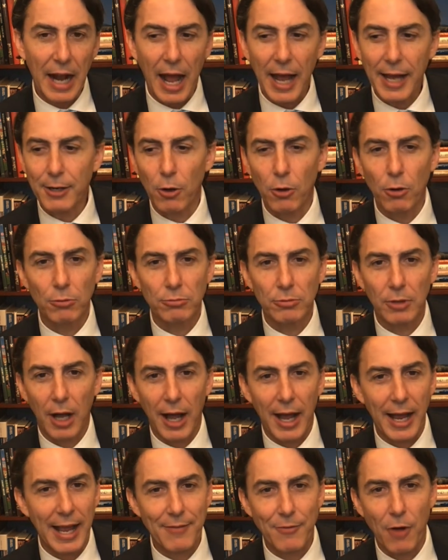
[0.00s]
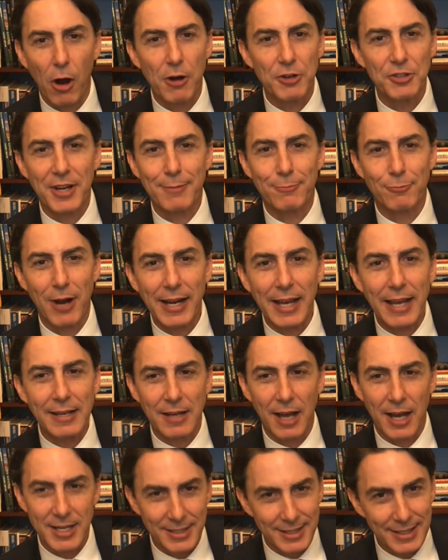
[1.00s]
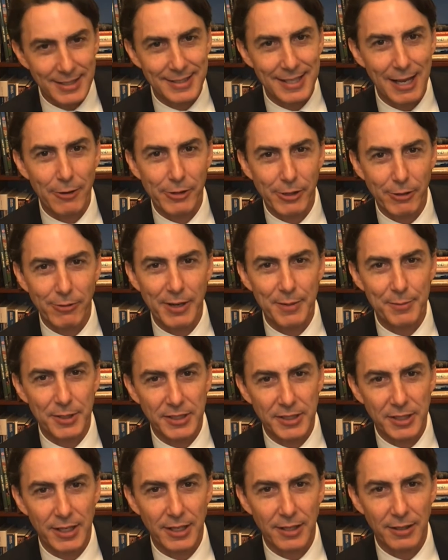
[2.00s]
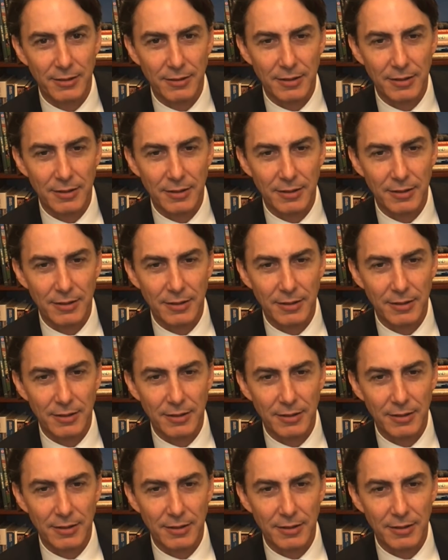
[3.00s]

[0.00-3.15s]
I have a hard time recognizing Saudi Arabia today.